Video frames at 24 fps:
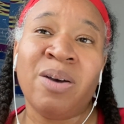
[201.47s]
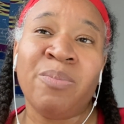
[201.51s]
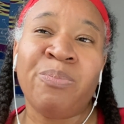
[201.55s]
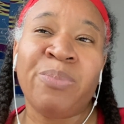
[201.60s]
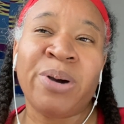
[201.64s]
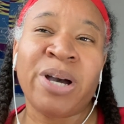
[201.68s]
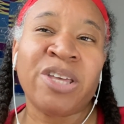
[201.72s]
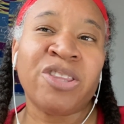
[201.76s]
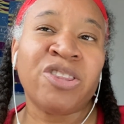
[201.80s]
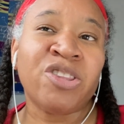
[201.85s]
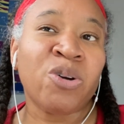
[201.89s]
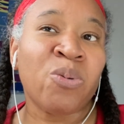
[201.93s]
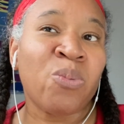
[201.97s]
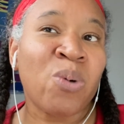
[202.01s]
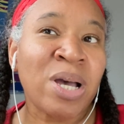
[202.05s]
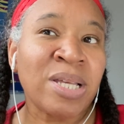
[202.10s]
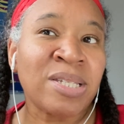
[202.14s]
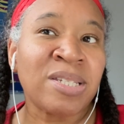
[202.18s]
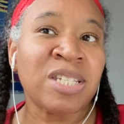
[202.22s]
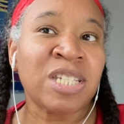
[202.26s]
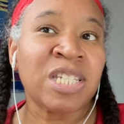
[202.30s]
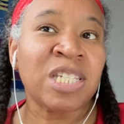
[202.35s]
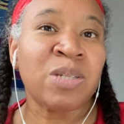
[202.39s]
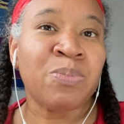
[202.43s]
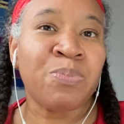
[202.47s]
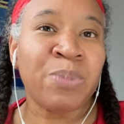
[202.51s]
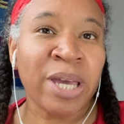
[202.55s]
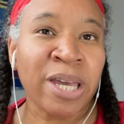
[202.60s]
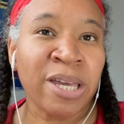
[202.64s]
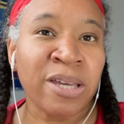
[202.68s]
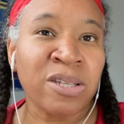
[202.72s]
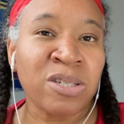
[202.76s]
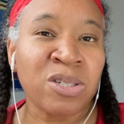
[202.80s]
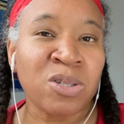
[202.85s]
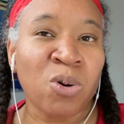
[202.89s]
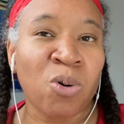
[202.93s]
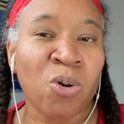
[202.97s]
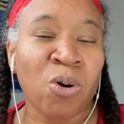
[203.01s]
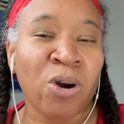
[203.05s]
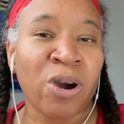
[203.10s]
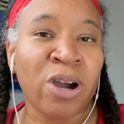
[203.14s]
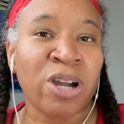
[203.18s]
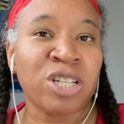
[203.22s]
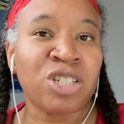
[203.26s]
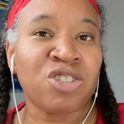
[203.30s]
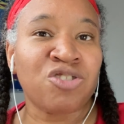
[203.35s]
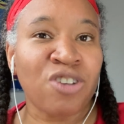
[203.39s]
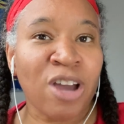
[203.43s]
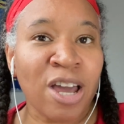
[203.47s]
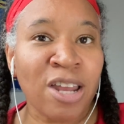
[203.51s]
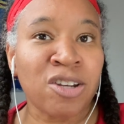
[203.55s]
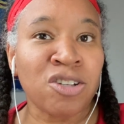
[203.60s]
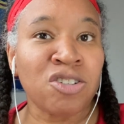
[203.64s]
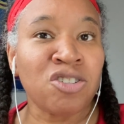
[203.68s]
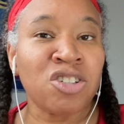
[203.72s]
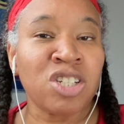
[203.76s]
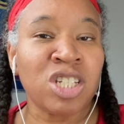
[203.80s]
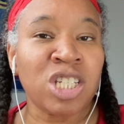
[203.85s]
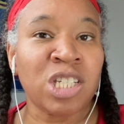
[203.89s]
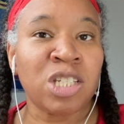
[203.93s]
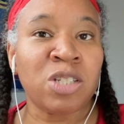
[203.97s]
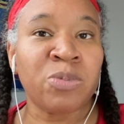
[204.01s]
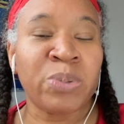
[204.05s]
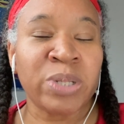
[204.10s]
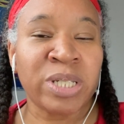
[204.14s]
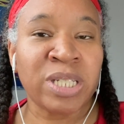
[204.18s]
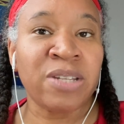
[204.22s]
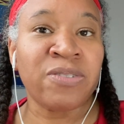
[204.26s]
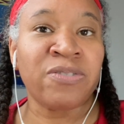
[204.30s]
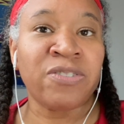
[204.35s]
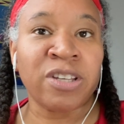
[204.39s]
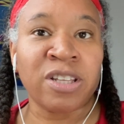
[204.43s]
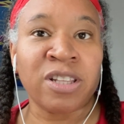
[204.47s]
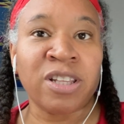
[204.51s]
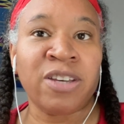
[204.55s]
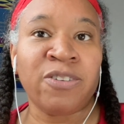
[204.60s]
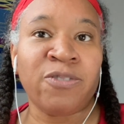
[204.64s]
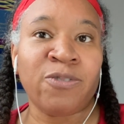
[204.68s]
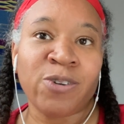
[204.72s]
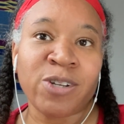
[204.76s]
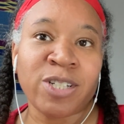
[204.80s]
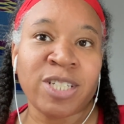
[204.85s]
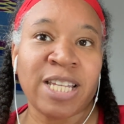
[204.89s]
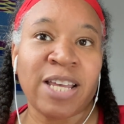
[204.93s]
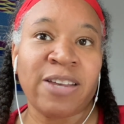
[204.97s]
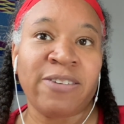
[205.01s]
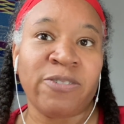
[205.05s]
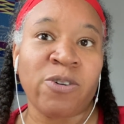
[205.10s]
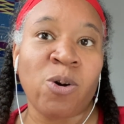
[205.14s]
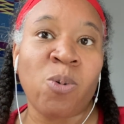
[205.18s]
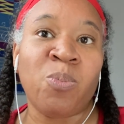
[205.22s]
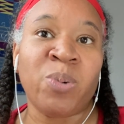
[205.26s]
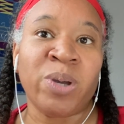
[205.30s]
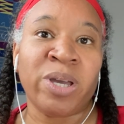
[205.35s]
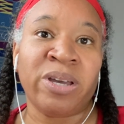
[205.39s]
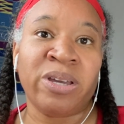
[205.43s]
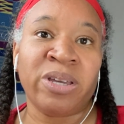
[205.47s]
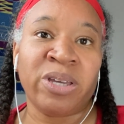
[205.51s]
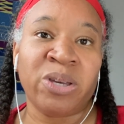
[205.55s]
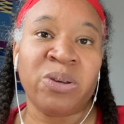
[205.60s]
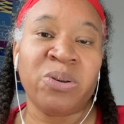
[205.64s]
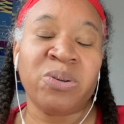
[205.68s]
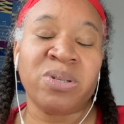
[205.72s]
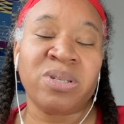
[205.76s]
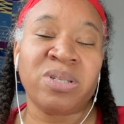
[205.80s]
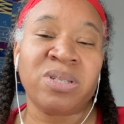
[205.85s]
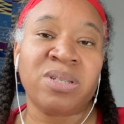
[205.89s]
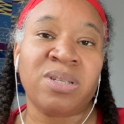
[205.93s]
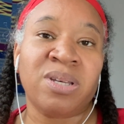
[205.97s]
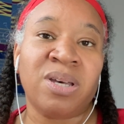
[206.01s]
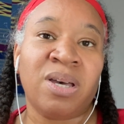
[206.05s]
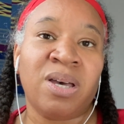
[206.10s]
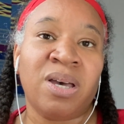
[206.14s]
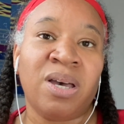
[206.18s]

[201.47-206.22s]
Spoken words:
but there wasn't space or strategies specifically for safe opiate use.